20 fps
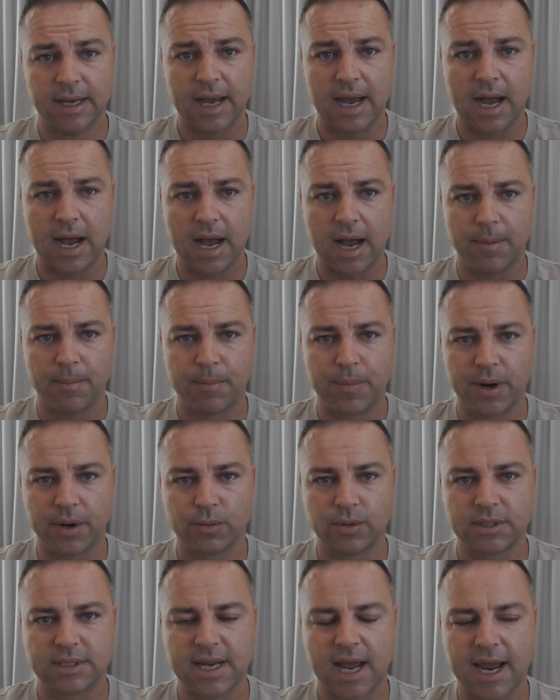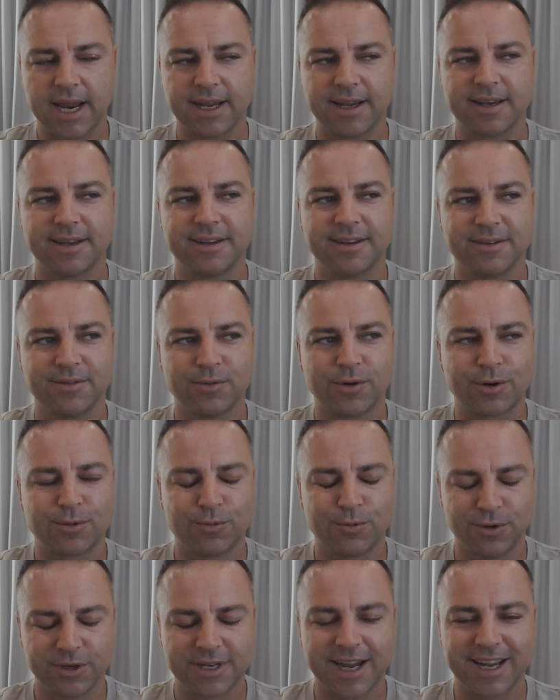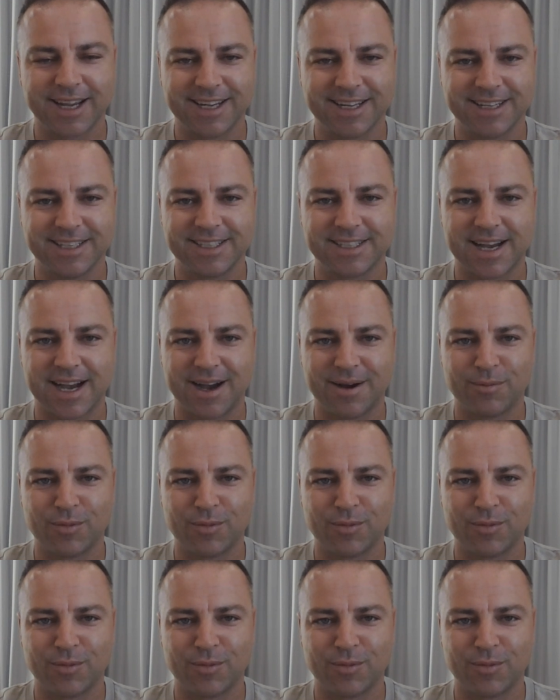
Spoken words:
But what it would take is